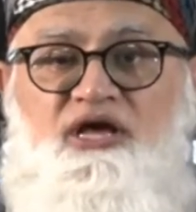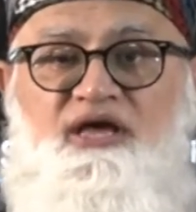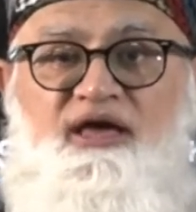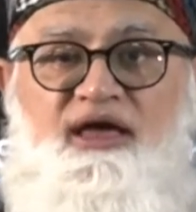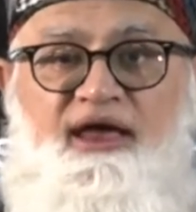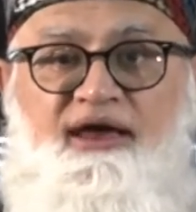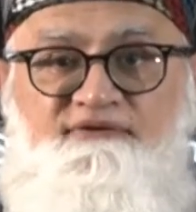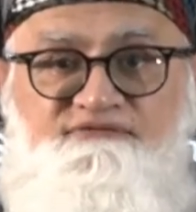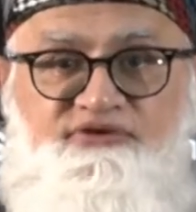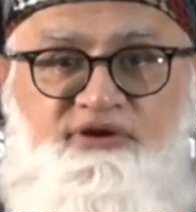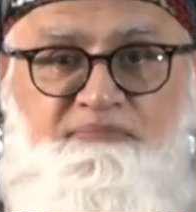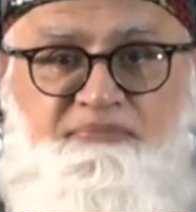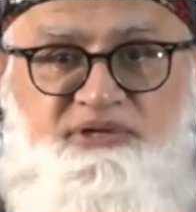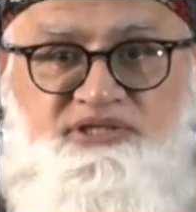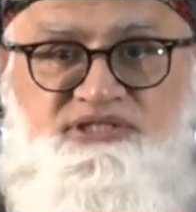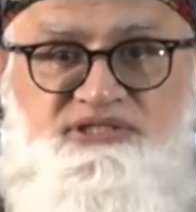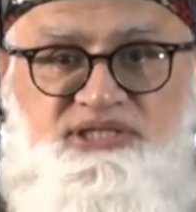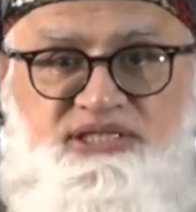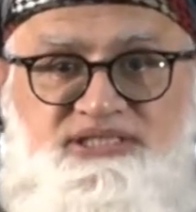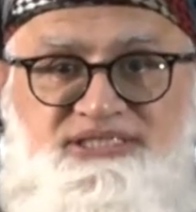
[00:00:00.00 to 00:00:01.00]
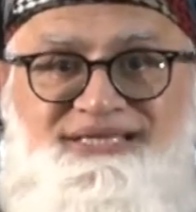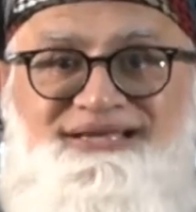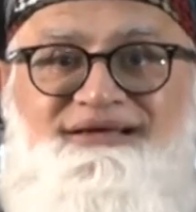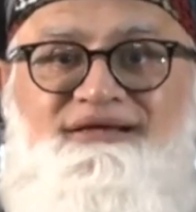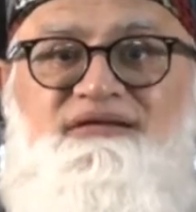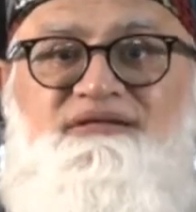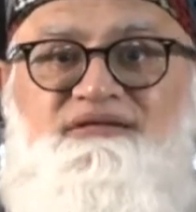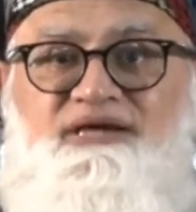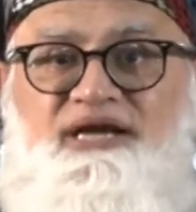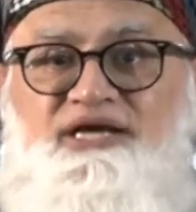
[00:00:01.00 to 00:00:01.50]
Every business
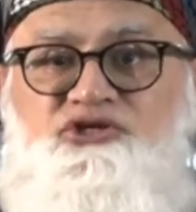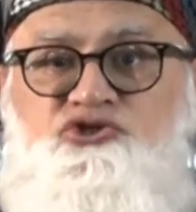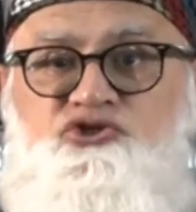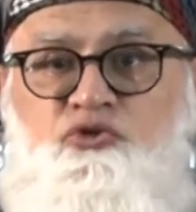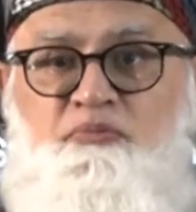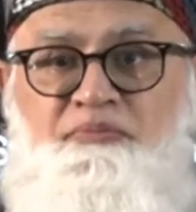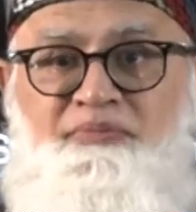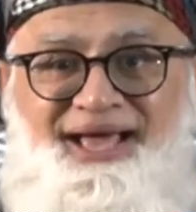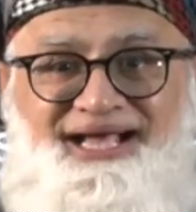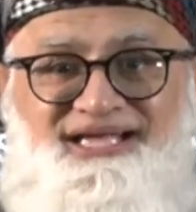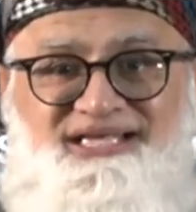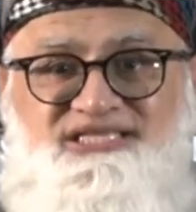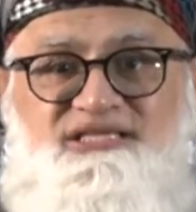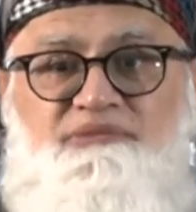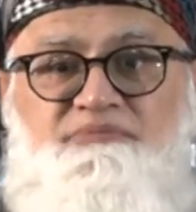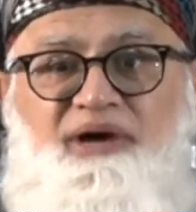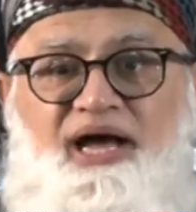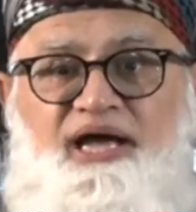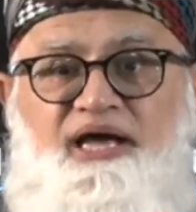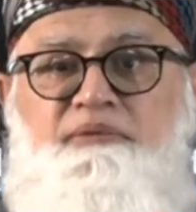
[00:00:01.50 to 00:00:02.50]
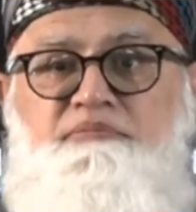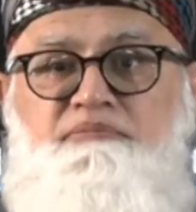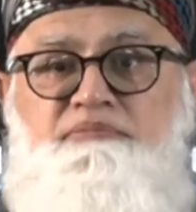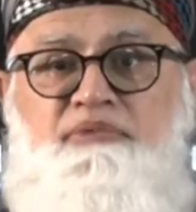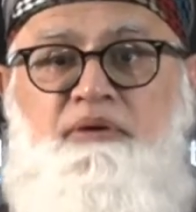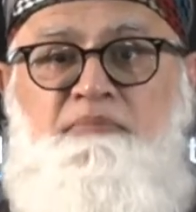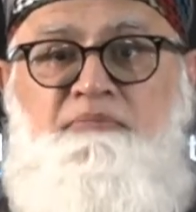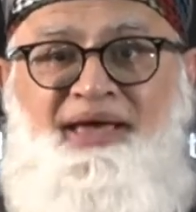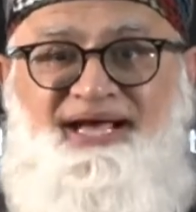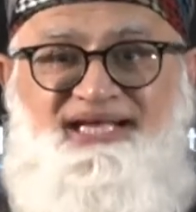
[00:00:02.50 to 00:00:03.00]
tries to
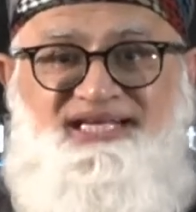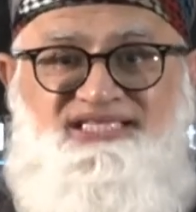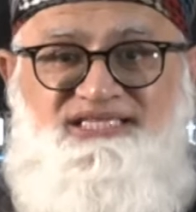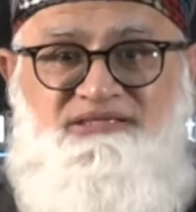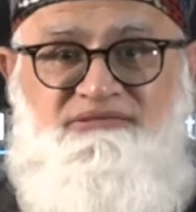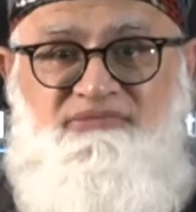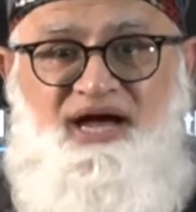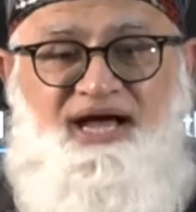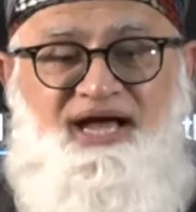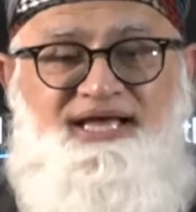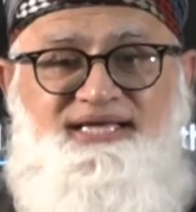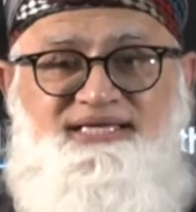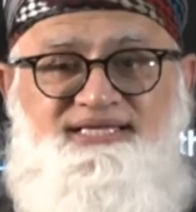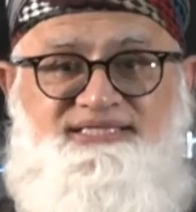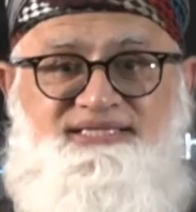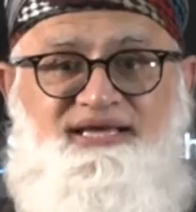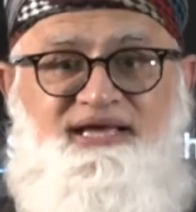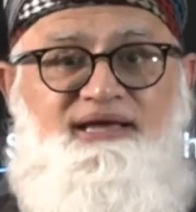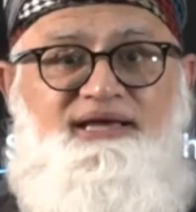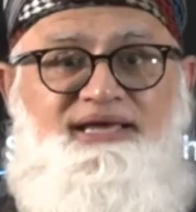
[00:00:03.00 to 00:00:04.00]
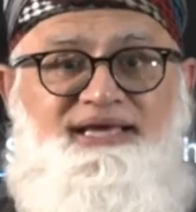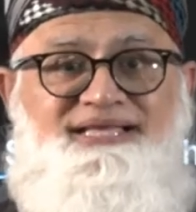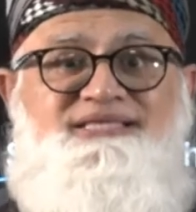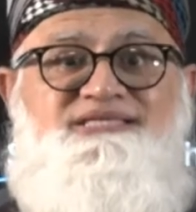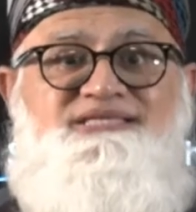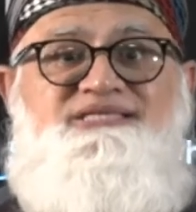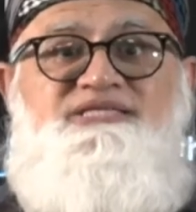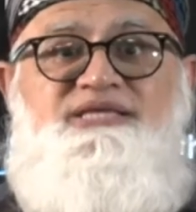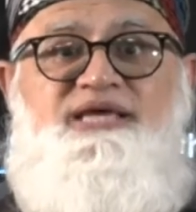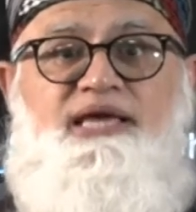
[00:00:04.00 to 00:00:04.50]
maximize its
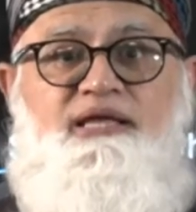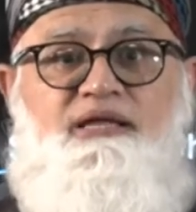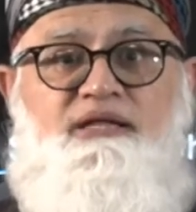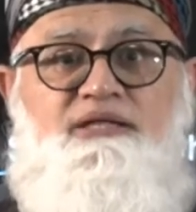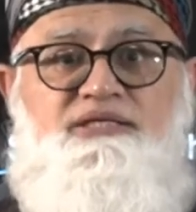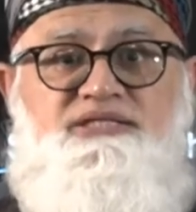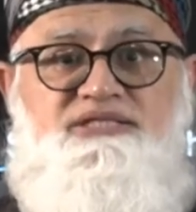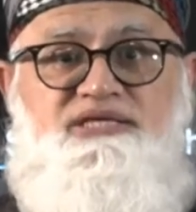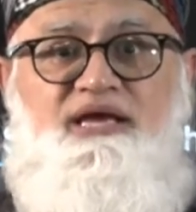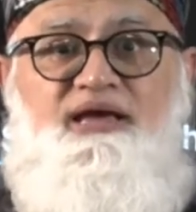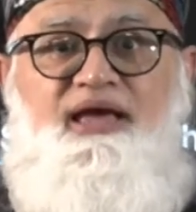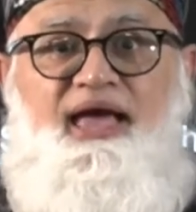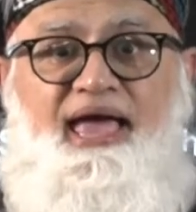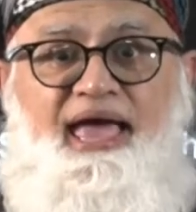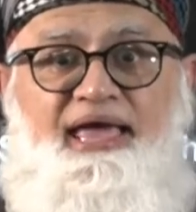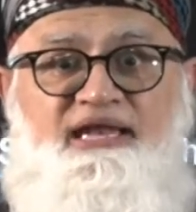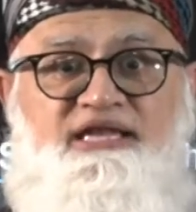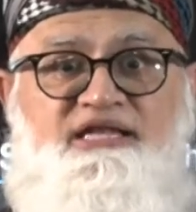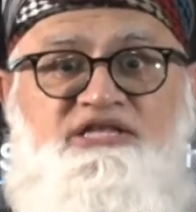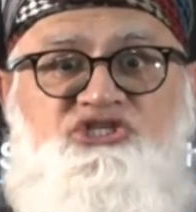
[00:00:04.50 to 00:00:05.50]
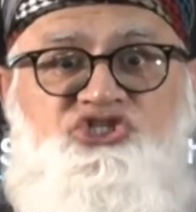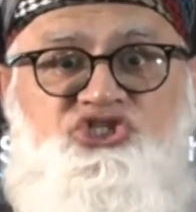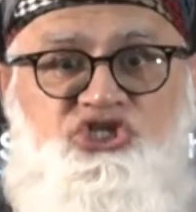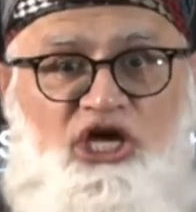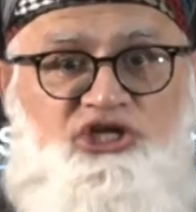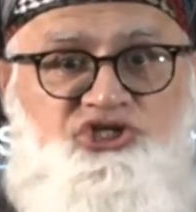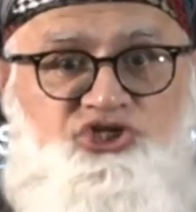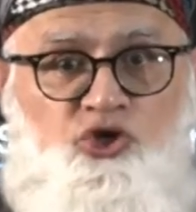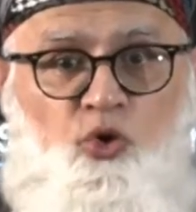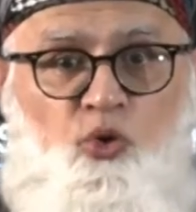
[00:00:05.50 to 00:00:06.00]
sales and in
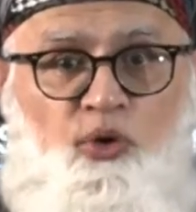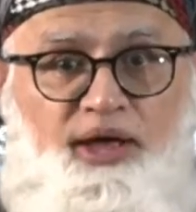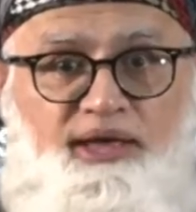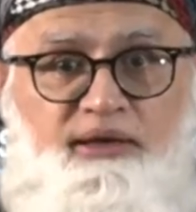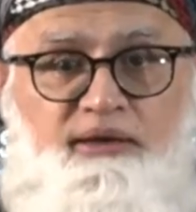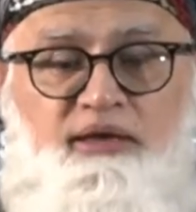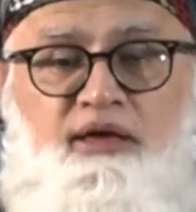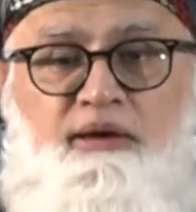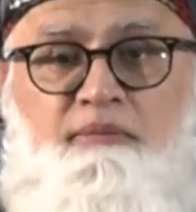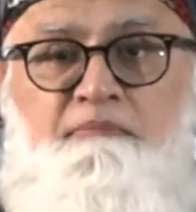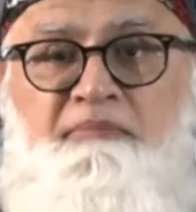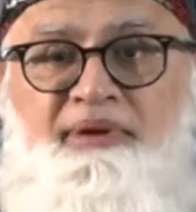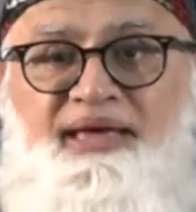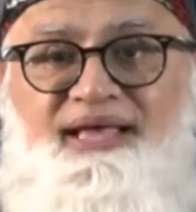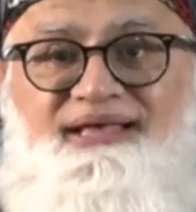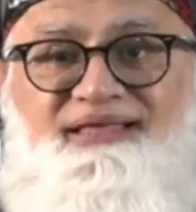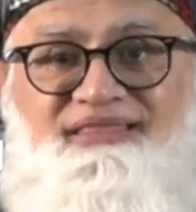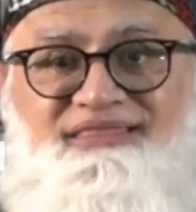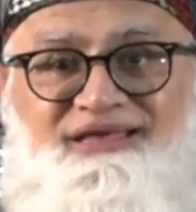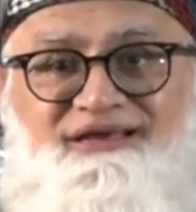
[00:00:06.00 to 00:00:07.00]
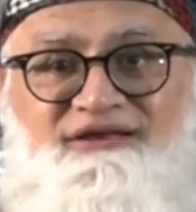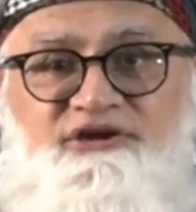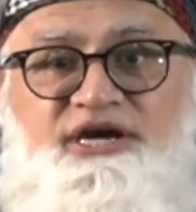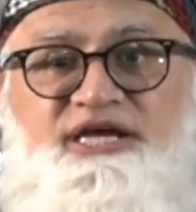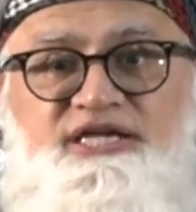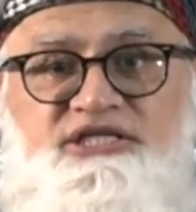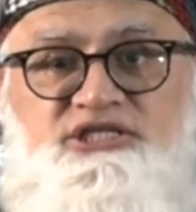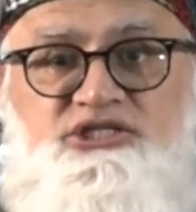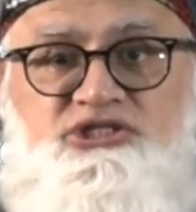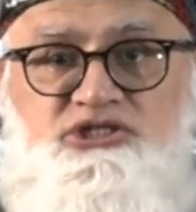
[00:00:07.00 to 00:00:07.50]
such a way make the
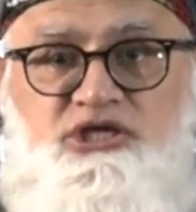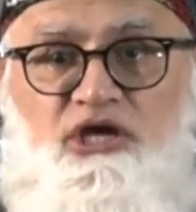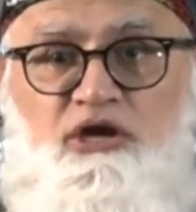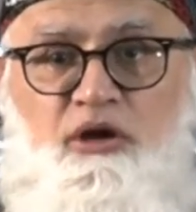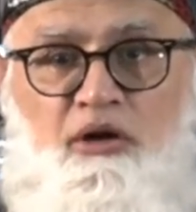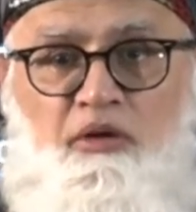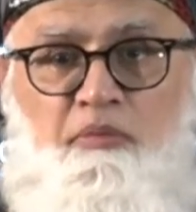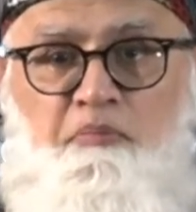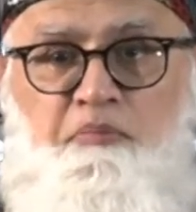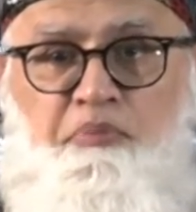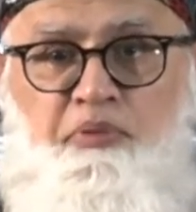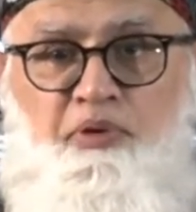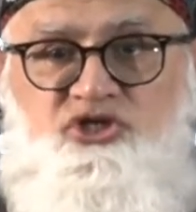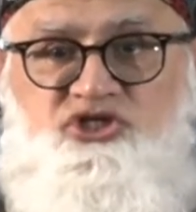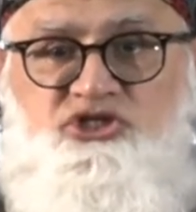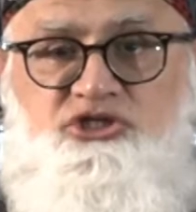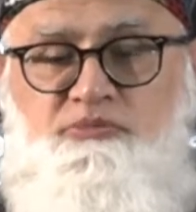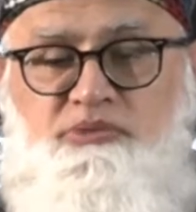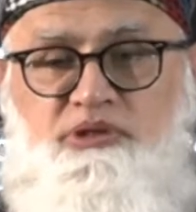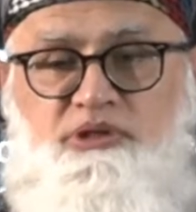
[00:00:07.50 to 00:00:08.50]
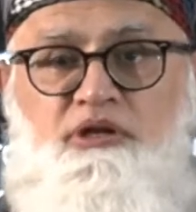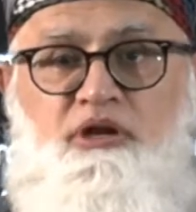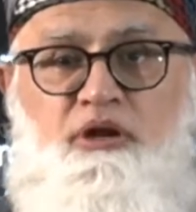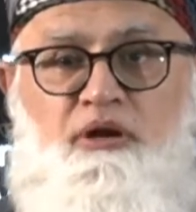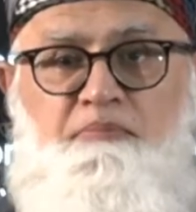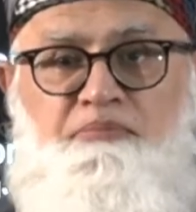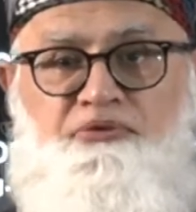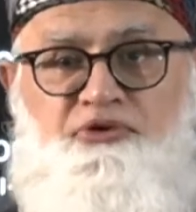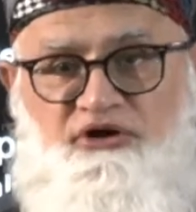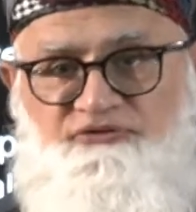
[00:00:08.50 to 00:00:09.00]
greatest possible
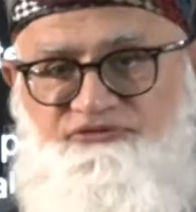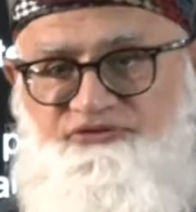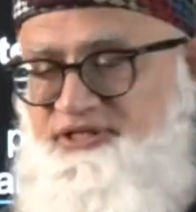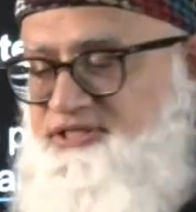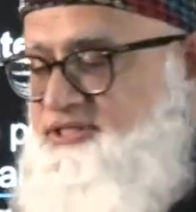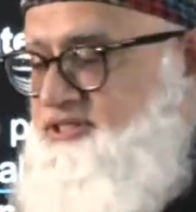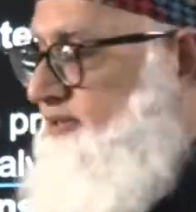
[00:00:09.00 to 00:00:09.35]
profit.